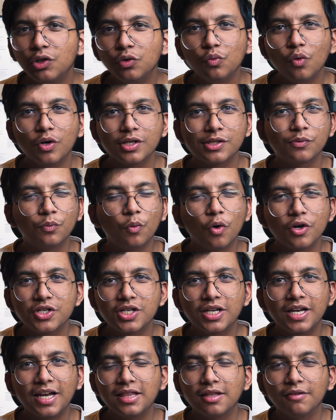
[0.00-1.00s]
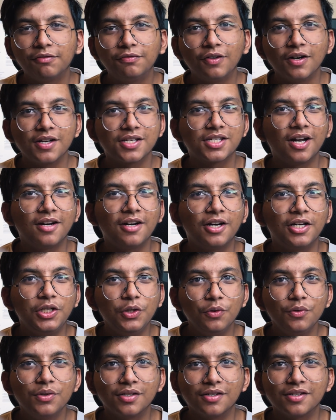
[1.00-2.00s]
who was watching in the first 100
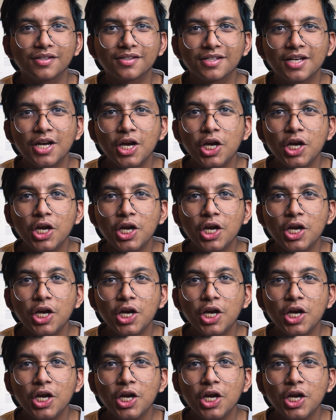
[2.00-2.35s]
users,